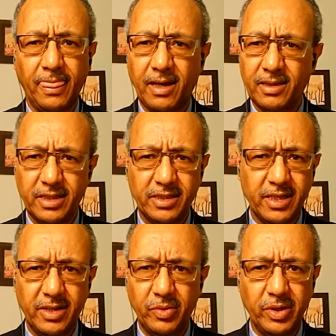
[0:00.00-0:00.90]
As I
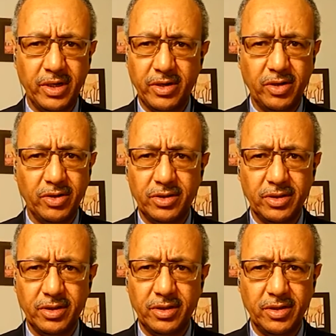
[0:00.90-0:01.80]
said, we are not
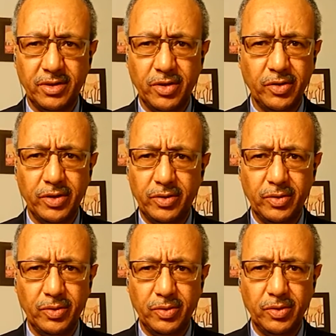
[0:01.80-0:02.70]
going
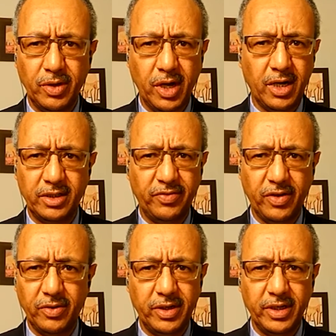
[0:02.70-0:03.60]
to large
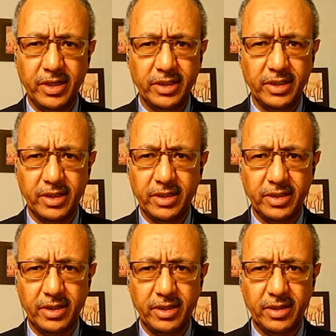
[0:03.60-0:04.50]

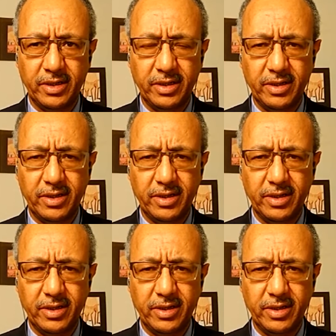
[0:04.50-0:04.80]
foundations and